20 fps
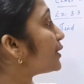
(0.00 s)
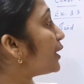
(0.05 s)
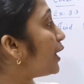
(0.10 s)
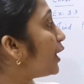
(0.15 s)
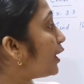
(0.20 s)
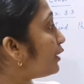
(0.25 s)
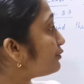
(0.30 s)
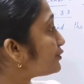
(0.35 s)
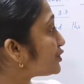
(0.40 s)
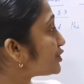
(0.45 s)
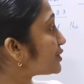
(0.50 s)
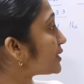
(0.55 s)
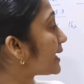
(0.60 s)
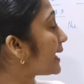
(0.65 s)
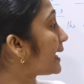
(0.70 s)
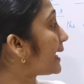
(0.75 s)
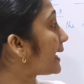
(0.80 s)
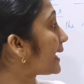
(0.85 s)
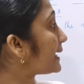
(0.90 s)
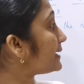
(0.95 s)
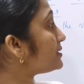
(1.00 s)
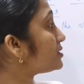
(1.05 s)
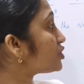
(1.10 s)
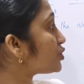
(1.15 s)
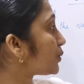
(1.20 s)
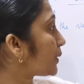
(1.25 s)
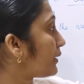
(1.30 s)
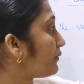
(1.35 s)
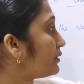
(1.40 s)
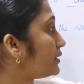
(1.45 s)
of sine
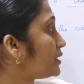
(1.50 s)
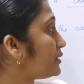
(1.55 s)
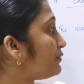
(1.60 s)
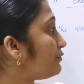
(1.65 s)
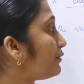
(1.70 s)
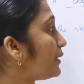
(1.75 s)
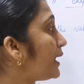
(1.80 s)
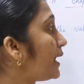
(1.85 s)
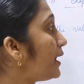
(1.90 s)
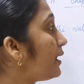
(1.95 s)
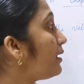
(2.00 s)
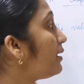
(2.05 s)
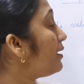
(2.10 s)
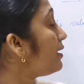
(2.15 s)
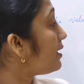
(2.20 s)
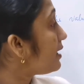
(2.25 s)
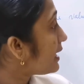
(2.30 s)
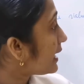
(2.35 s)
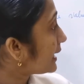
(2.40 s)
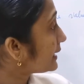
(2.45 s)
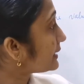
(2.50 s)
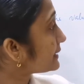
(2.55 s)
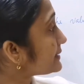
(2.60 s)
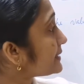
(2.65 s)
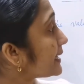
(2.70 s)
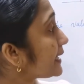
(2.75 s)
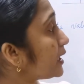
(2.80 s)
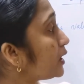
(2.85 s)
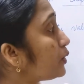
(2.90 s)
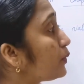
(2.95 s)
75 and the
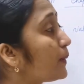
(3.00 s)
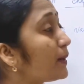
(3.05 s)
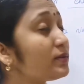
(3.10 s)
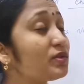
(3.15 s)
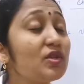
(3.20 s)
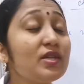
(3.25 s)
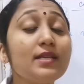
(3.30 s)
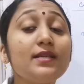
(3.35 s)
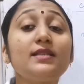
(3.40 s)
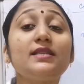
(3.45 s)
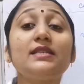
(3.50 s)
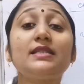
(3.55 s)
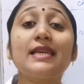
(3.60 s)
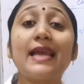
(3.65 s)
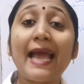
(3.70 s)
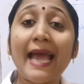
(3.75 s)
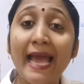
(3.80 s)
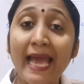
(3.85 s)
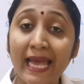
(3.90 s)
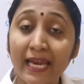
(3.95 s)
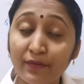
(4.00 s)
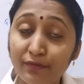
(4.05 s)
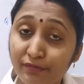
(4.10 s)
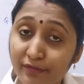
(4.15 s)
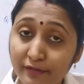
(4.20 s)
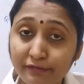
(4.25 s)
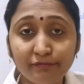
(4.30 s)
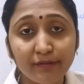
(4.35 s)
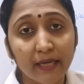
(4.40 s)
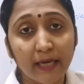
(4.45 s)
second question is tan
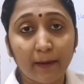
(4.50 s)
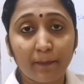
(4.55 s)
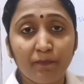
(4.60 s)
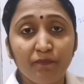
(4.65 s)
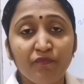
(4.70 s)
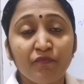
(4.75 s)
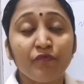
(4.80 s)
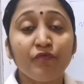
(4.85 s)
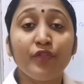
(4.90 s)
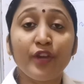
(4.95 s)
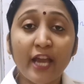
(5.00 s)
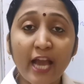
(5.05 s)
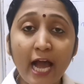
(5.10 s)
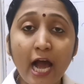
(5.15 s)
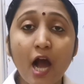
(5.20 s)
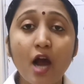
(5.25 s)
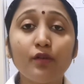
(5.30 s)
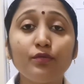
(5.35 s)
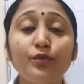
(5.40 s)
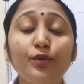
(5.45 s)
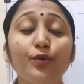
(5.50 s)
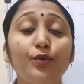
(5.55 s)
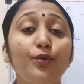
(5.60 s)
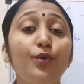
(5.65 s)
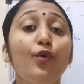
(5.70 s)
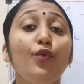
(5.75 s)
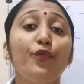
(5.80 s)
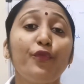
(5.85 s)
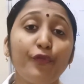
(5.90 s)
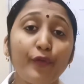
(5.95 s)
15. We have
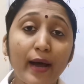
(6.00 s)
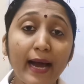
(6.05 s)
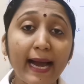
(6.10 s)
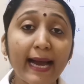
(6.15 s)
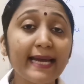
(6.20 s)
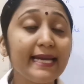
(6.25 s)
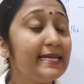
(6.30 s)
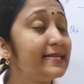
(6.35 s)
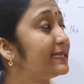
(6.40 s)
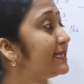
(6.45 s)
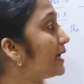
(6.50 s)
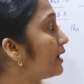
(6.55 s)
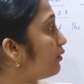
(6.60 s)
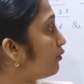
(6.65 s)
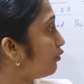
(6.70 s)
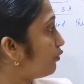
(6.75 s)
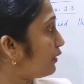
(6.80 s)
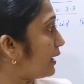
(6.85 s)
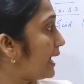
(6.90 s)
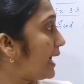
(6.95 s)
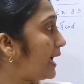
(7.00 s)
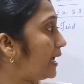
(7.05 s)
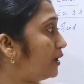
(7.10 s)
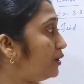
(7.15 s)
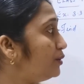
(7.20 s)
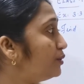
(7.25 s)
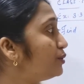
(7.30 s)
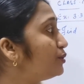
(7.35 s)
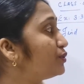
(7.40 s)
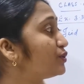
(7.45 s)
to find the
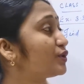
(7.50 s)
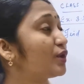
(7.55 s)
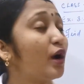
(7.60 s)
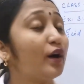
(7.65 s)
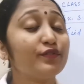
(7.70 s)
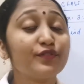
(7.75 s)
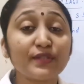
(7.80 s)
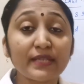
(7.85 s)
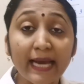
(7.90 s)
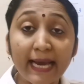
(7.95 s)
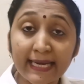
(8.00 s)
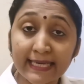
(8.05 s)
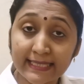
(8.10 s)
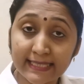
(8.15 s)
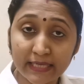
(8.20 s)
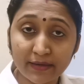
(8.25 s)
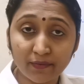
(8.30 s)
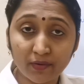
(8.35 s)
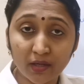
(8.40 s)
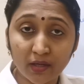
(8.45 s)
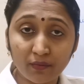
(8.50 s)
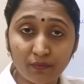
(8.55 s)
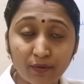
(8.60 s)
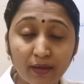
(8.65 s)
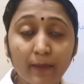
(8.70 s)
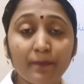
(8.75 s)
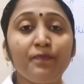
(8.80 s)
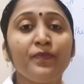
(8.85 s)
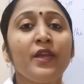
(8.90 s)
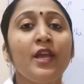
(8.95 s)
values of sine
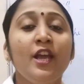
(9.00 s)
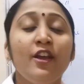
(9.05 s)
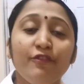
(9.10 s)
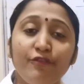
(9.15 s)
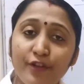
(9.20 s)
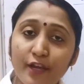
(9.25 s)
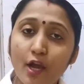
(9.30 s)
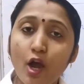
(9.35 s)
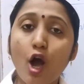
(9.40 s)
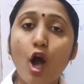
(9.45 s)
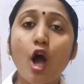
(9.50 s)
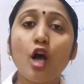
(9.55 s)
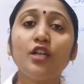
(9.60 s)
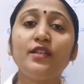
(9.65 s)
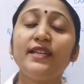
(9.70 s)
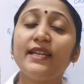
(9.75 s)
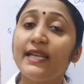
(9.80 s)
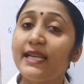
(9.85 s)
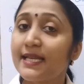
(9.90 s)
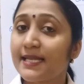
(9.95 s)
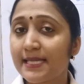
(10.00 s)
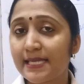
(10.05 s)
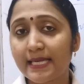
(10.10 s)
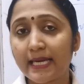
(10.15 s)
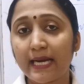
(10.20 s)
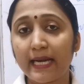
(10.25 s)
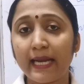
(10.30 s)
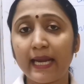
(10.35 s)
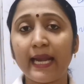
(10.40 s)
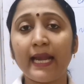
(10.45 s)
75. We already
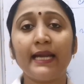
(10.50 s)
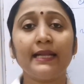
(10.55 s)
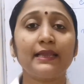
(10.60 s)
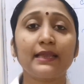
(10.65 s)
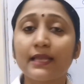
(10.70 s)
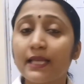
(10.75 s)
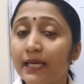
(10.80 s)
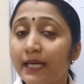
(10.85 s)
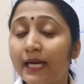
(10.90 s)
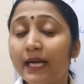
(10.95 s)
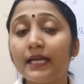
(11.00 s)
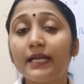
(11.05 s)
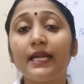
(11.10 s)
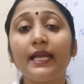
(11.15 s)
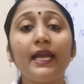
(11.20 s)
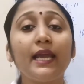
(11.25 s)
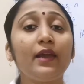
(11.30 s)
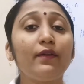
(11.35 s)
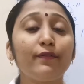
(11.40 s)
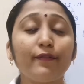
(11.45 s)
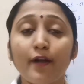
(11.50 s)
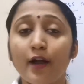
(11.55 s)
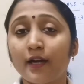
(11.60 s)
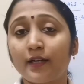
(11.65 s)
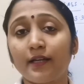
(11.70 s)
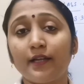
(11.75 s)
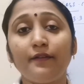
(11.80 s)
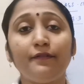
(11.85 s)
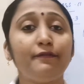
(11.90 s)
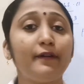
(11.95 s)
studied 30,
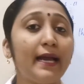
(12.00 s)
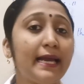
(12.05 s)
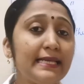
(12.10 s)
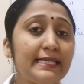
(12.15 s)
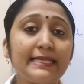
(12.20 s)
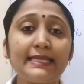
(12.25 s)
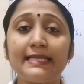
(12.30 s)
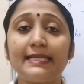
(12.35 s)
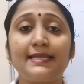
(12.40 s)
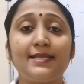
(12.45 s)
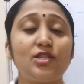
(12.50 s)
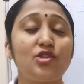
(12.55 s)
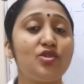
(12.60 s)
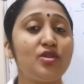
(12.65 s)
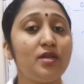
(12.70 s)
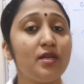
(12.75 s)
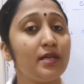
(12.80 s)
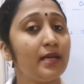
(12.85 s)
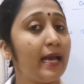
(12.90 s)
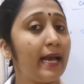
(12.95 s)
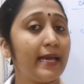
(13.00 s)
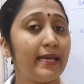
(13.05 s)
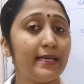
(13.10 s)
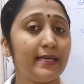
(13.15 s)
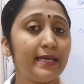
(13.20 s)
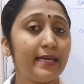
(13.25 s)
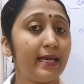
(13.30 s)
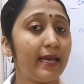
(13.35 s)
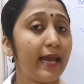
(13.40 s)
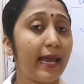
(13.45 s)
45, 60,
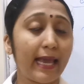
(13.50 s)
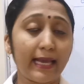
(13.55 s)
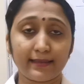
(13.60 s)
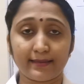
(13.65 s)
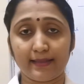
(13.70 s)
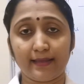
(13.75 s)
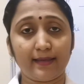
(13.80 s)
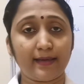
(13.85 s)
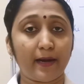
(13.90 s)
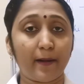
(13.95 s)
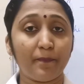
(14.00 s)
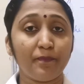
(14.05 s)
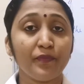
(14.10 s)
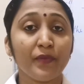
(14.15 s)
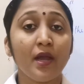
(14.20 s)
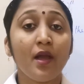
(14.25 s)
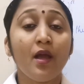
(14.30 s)
90 etc.